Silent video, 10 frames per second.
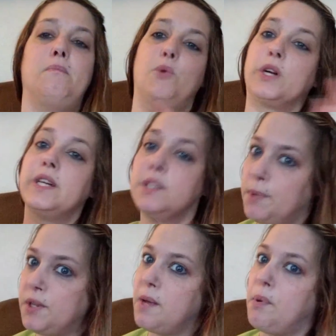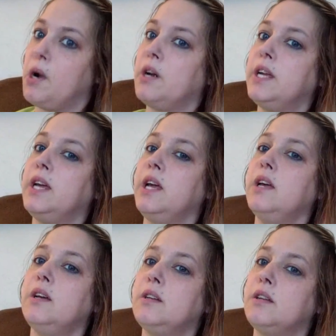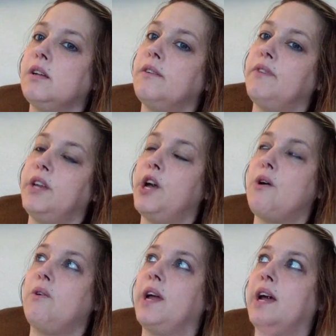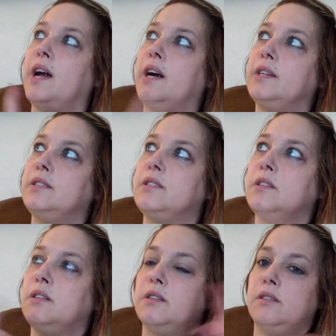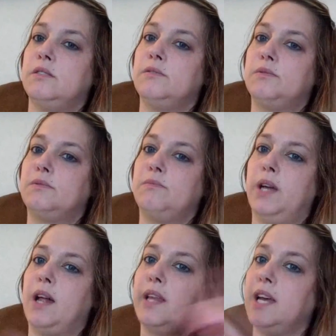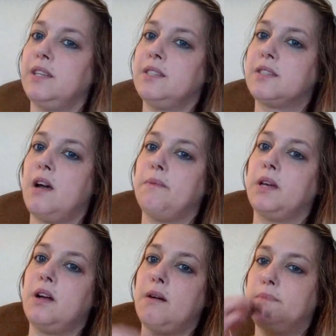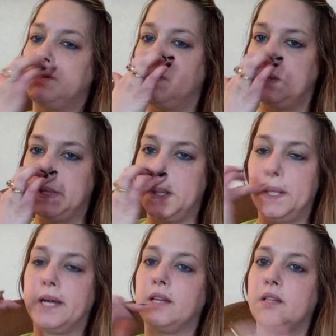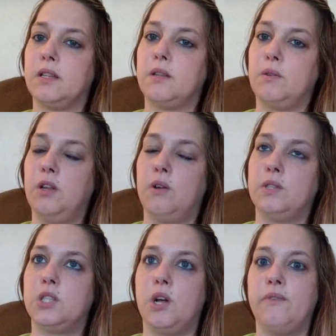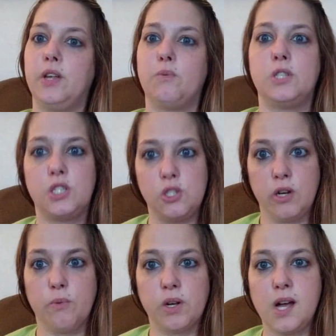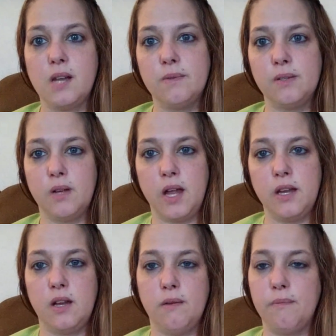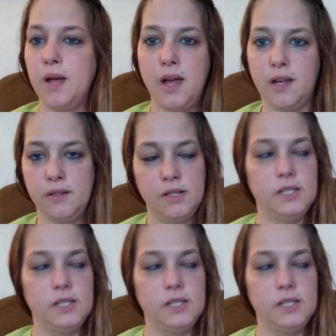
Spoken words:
Morgan's birthday party video, and we got Landon's coming up soon too. Like, you know, it's all video. We're just trying to work on them and edit them and